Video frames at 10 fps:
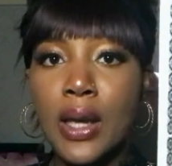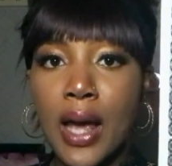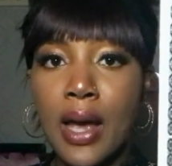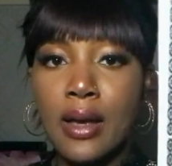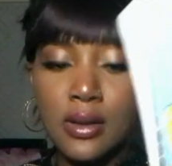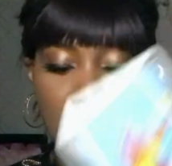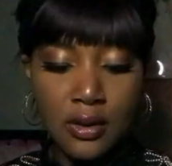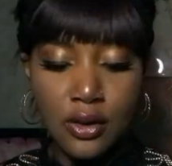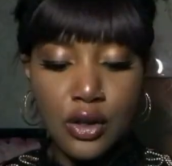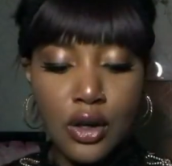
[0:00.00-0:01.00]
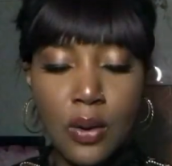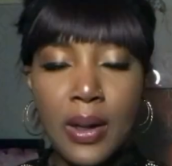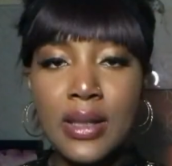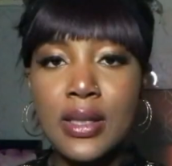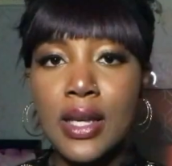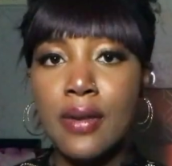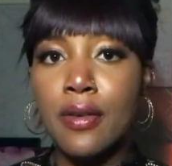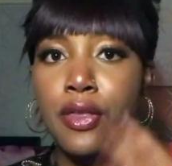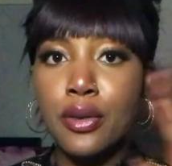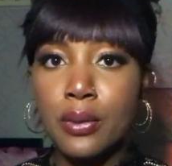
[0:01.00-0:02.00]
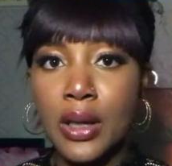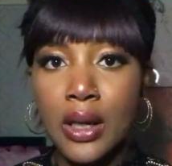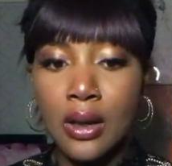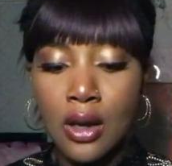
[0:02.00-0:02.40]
hand, you know, instead of three.